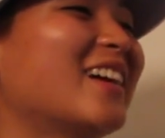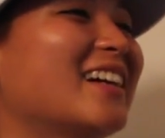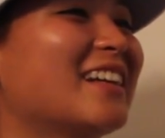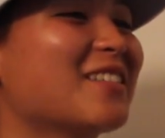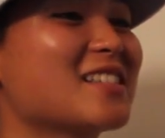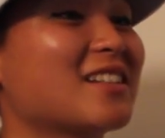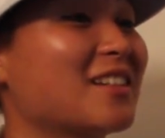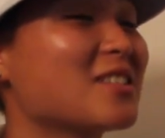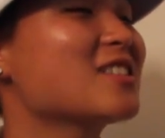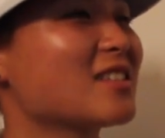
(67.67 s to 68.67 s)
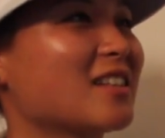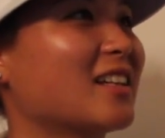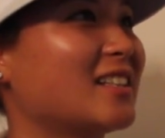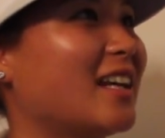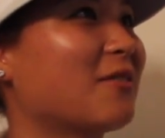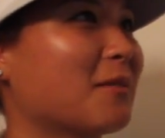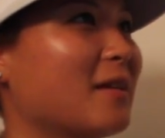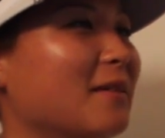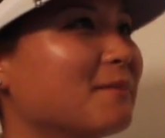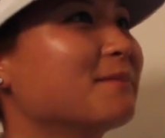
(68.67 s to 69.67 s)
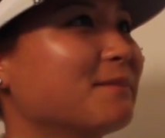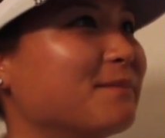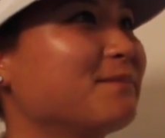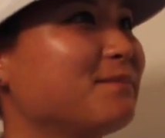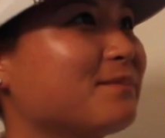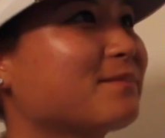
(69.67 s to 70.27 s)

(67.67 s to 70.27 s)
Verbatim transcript: but it was a, it was just a good day for me. Mm-hmm.